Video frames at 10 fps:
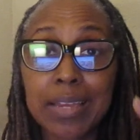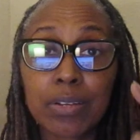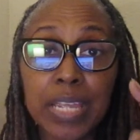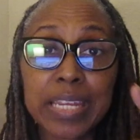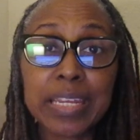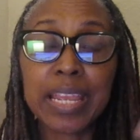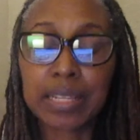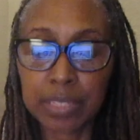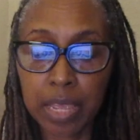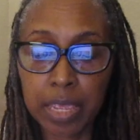Okay,
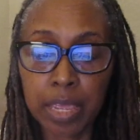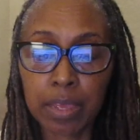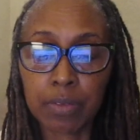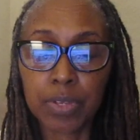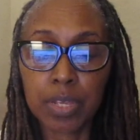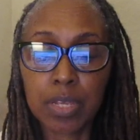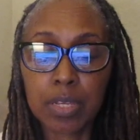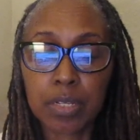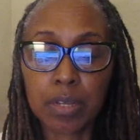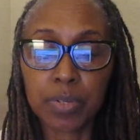next I have
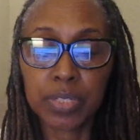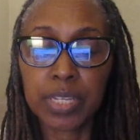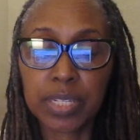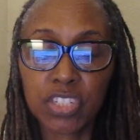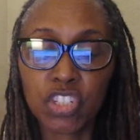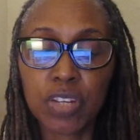Number six,